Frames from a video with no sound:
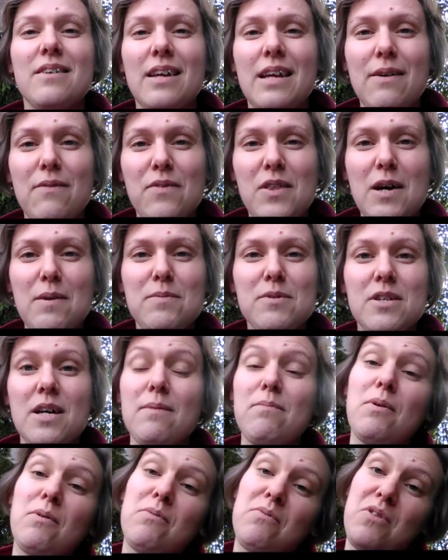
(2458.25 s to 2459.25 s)
give thumbs
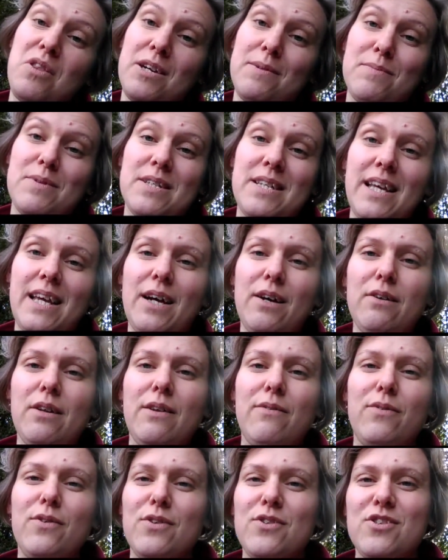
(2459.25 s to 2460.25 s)
up or thumbs down
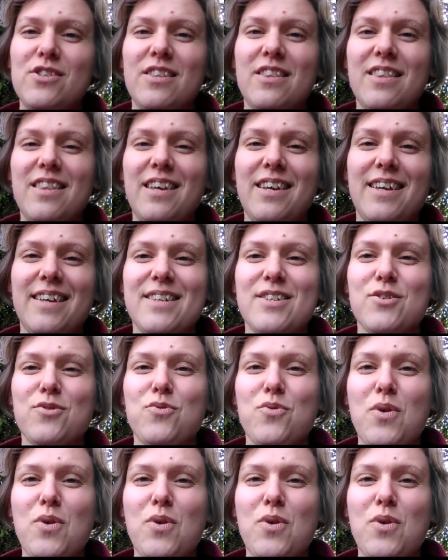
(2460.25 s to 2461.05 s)
if you think it's